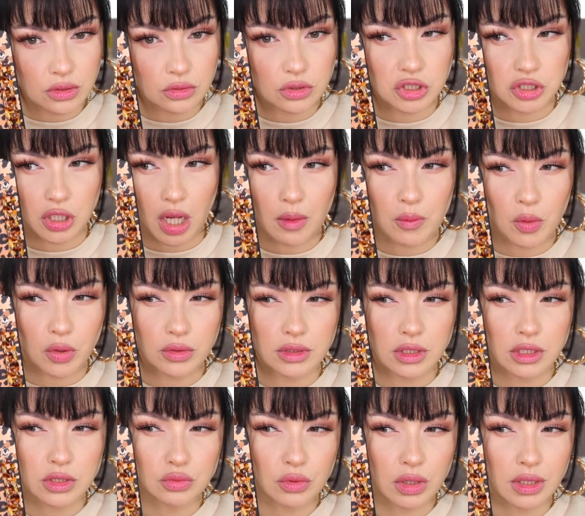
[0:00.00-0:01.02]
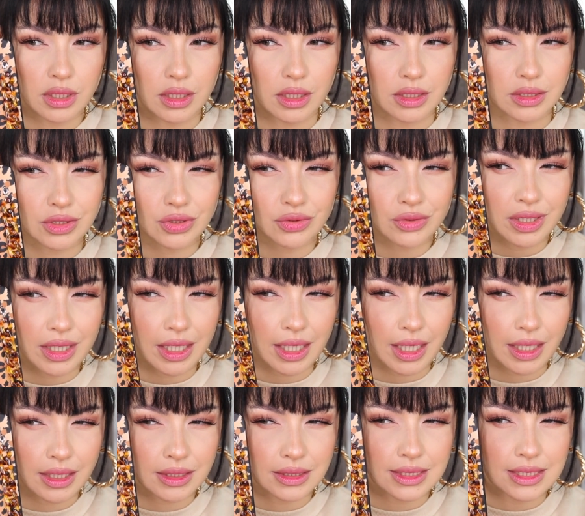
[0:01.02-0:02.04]
good job on this one, because you
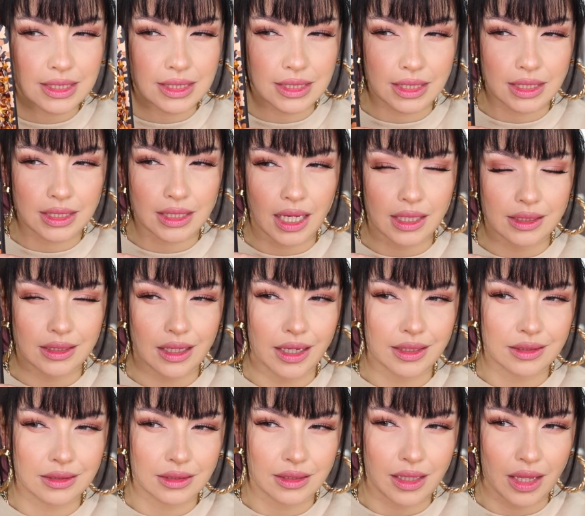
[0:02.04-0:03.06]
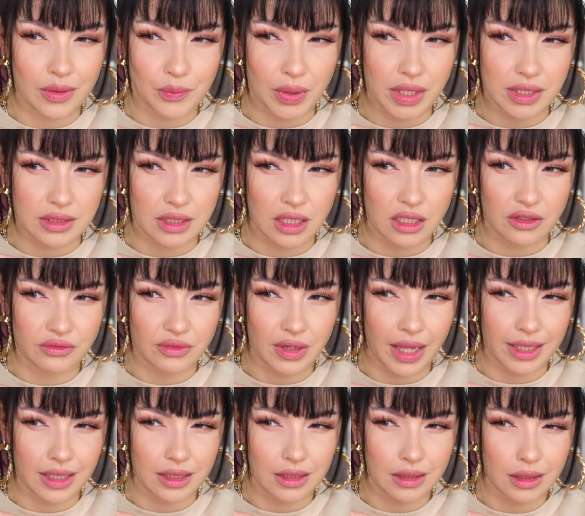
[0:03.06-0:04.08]
can't see that I did that myself,
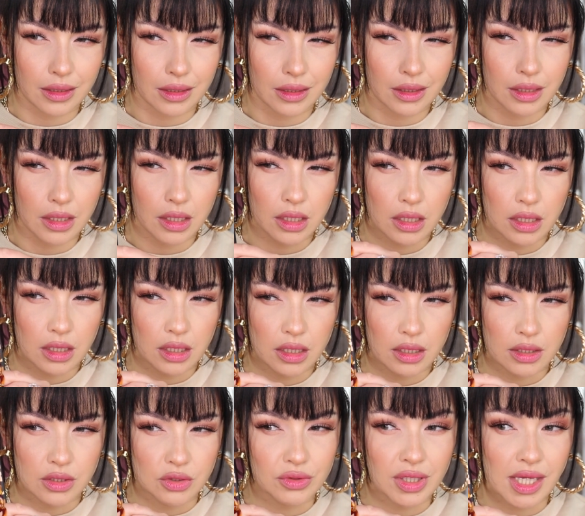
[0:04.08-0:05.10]
like you